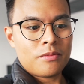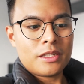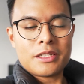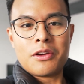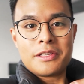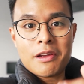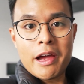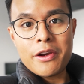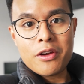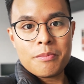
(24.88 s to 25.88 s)
just on a
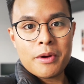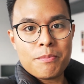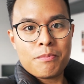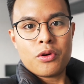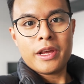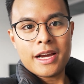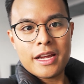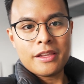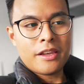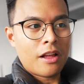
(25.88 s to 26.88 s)
side note by putting
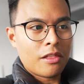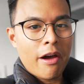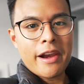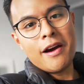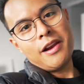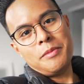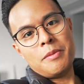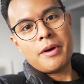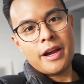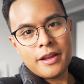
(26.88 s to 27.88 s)
an, a line item
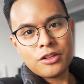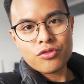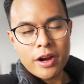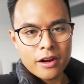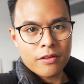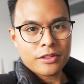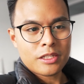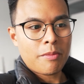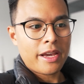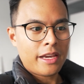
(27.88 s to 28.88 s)
in my tracker and
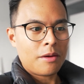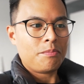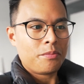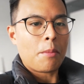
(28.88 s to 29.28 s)
just making it a